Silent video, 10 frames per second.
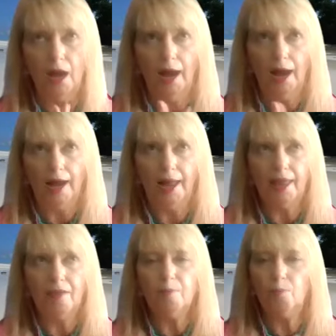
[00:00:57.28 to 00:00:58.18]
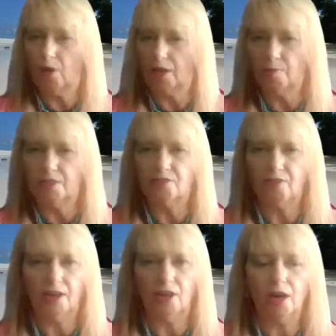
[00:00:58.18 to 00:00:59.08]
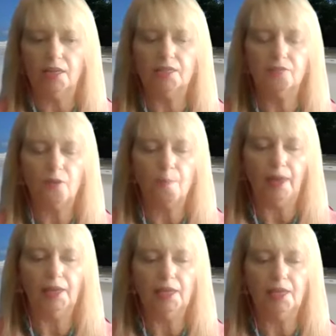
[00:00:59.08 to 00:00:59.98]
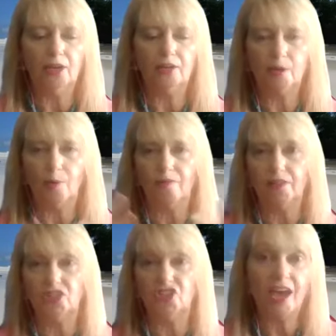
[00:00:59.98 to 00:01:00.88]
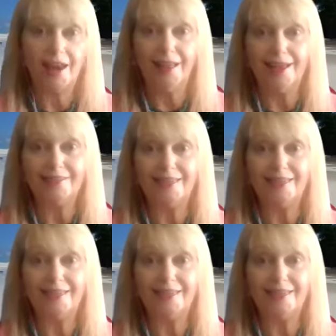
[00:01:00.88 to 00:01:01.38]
I've been working with the Divine Goddess for many years. However, this channel has,